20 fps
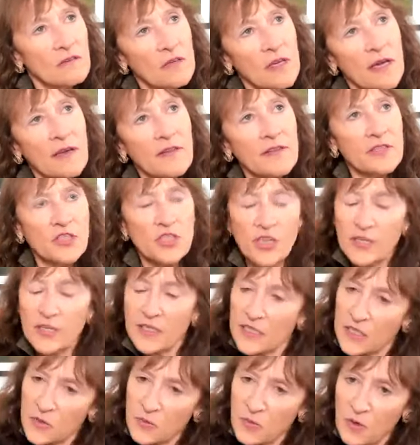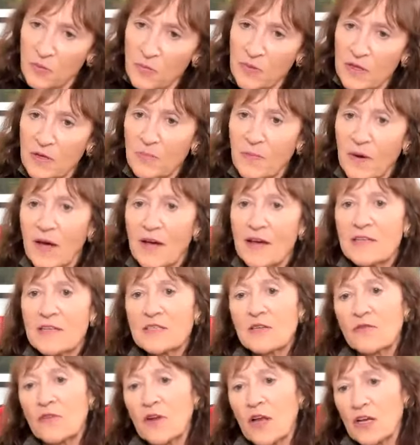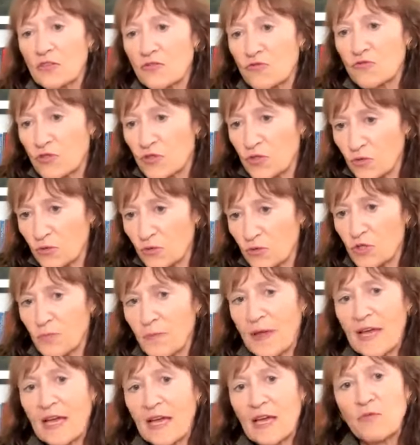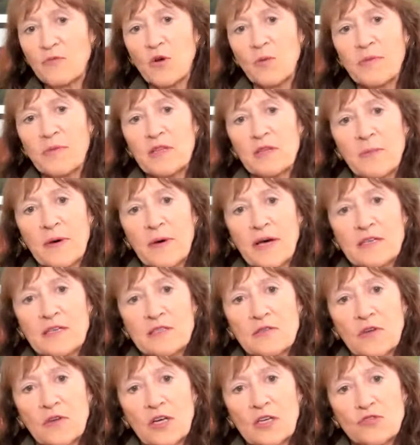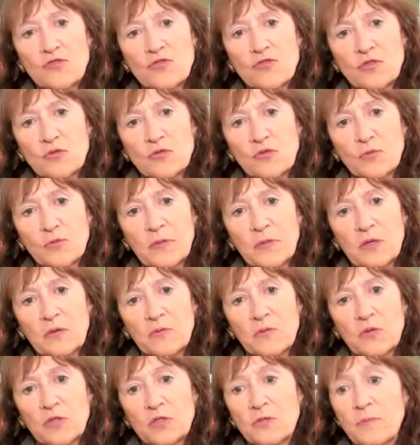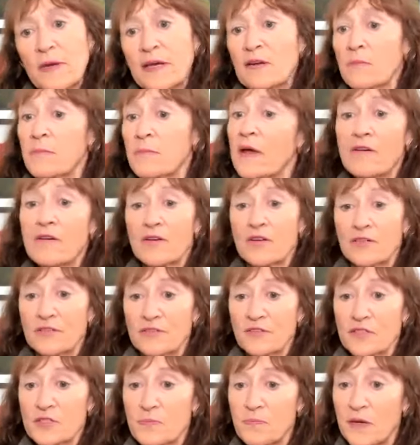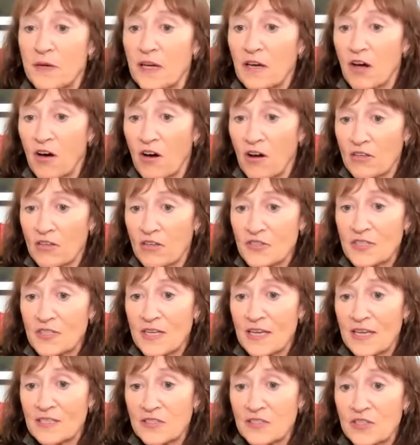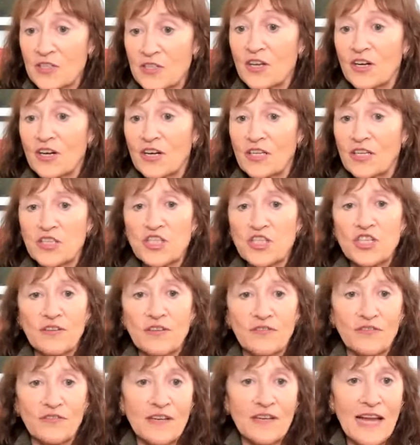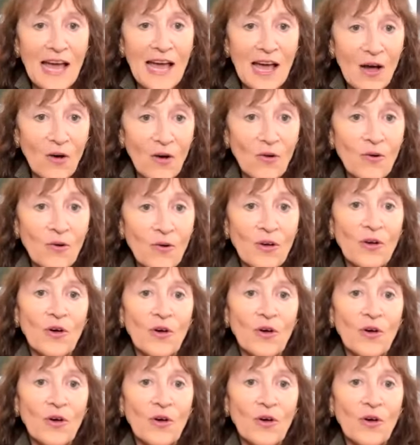yeah, the Chinese won't be the buyers of last resort, Japan won't be the buyers of last resort, but what about Americans? Because there's certainly a shift now